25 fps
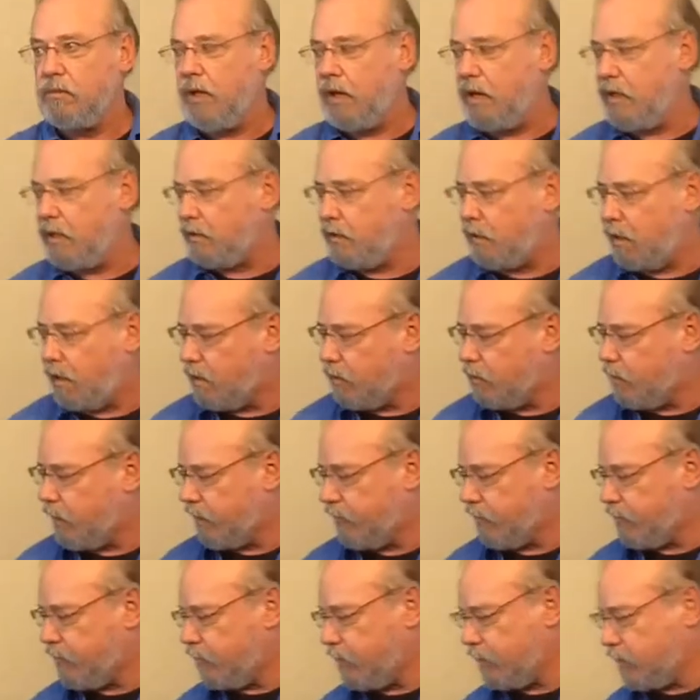Our
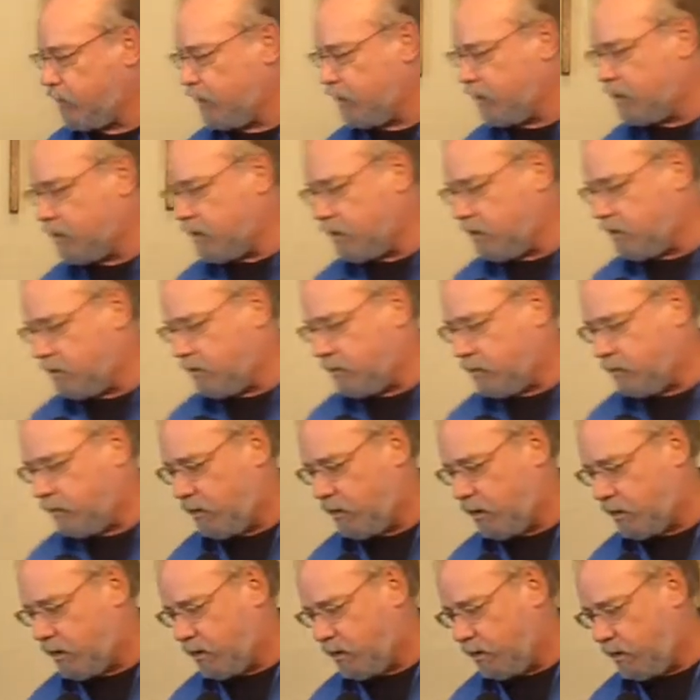way of doing things doesn't really
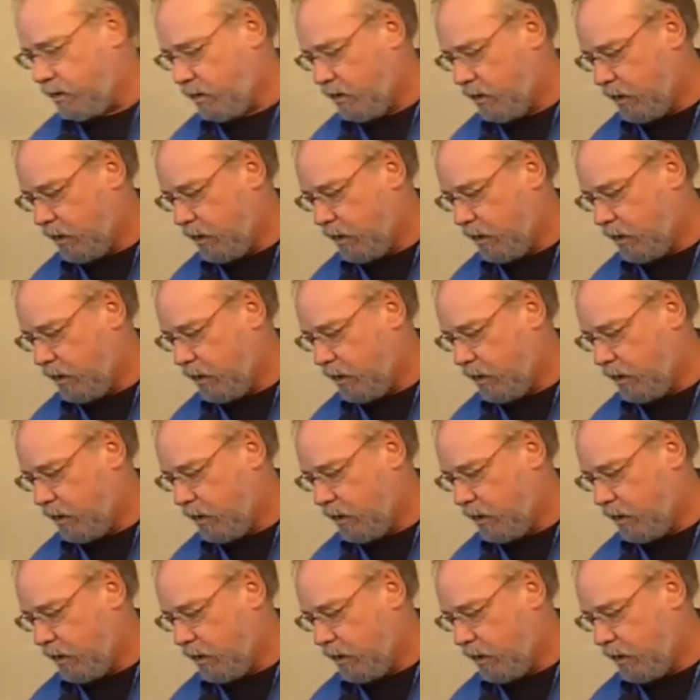work.